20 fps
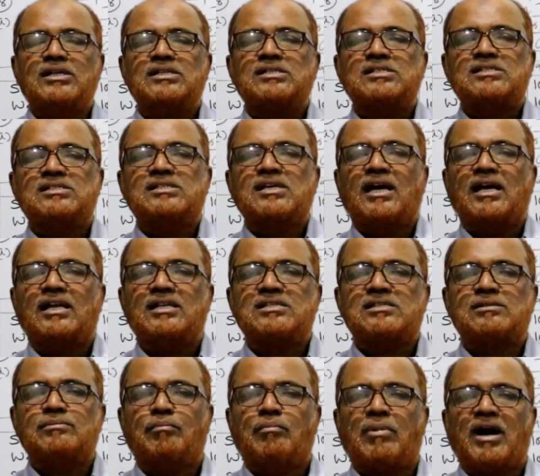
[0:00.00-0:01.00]

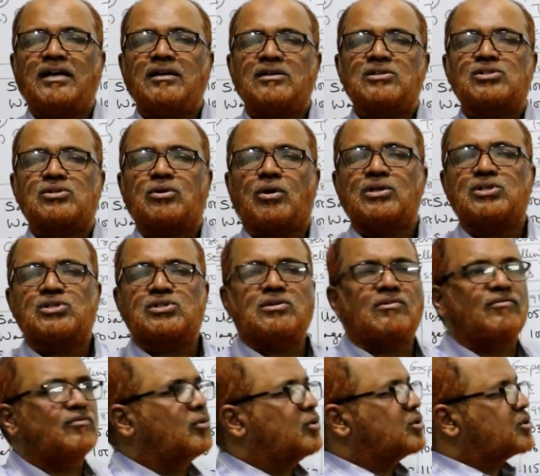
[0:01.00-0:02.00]
sales minus cost
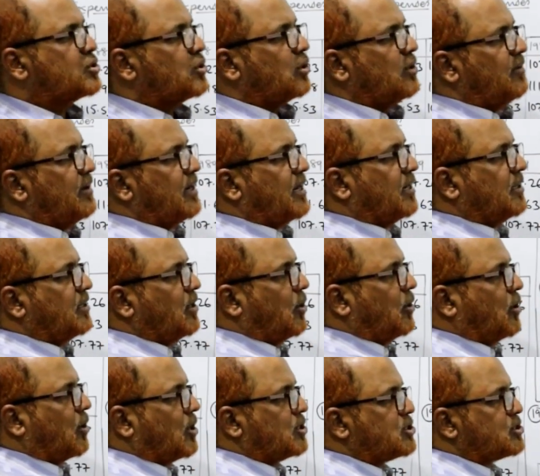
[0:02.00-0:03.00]
of goods sold will get the
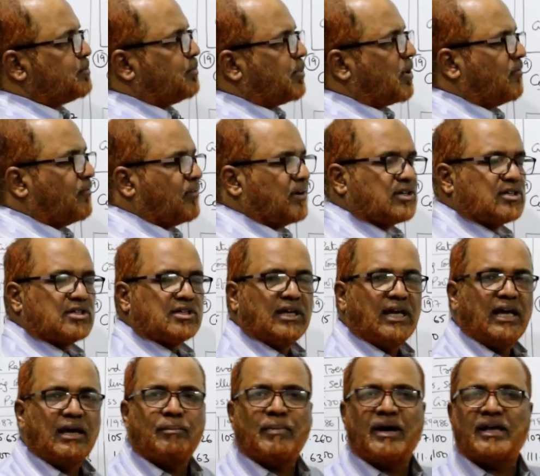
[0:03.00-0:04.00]
gross profit
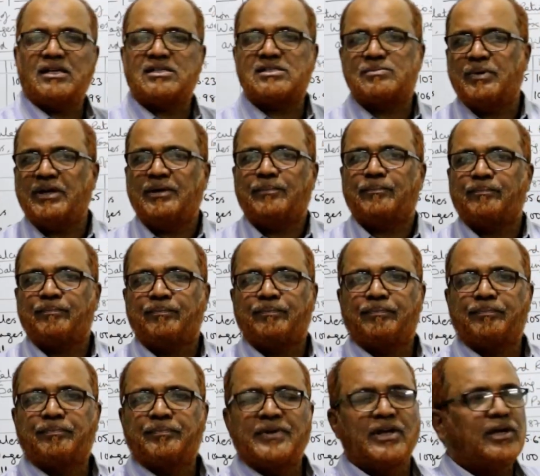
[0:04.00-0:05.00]
a minus b
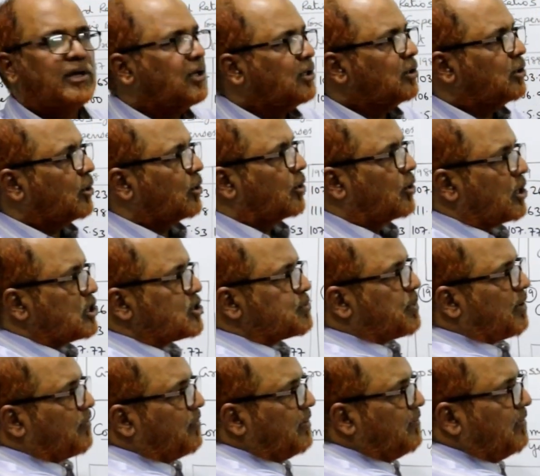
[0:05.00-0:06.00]
the gross
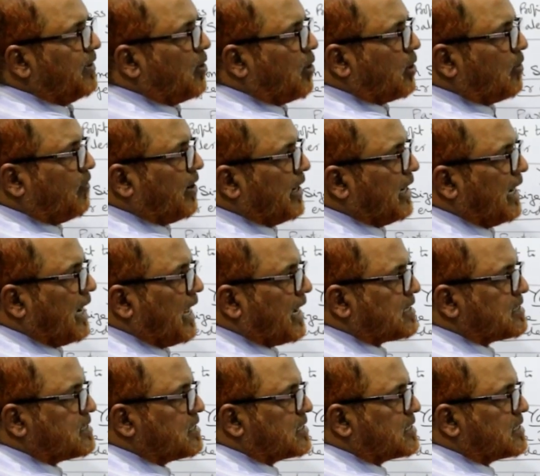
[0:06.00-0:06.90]
profit we got 1 lakh